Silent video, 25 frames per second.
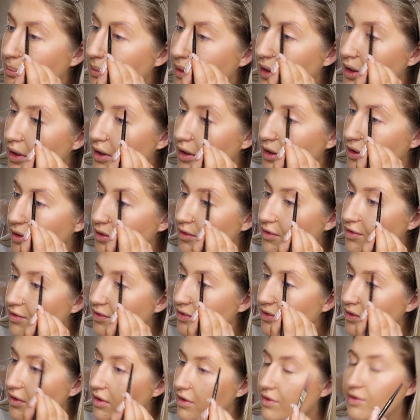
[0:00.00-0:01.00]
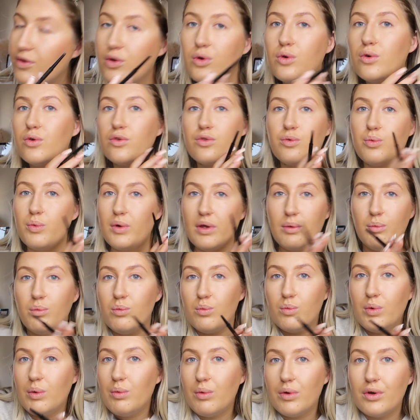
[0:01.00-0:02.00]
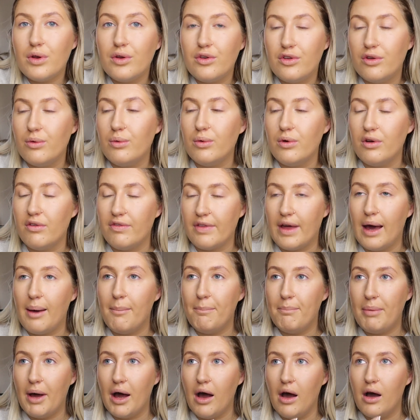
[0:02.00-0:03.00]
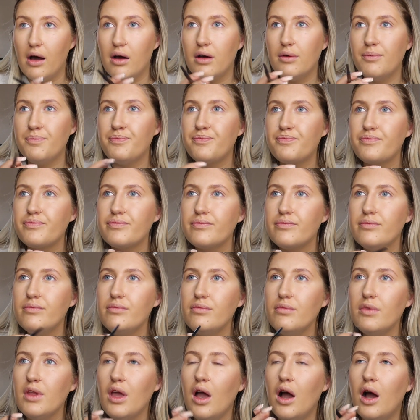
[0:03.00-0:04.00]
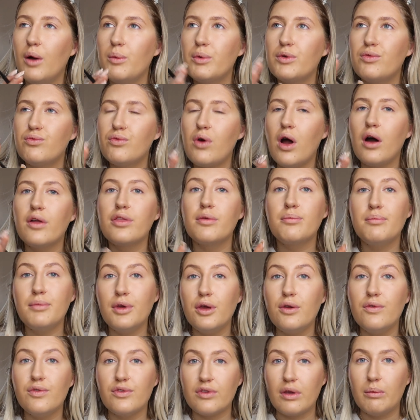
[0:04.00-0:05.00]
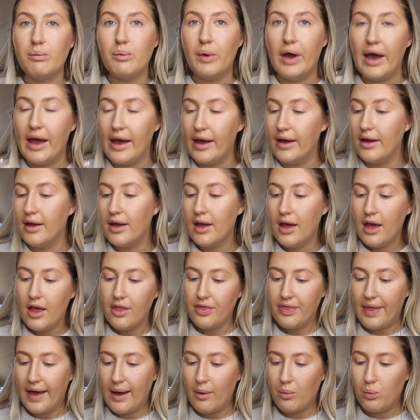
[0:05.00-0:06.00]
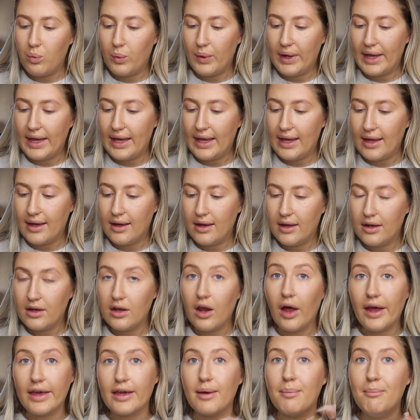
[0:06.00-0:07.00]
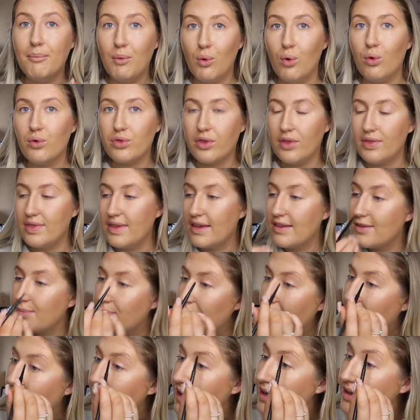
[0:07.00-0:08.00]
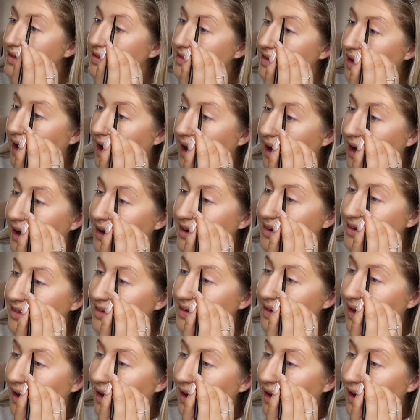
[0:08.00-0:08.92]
move, of course we want to do all of that, but I would rather move somewhere that we like more than this place. And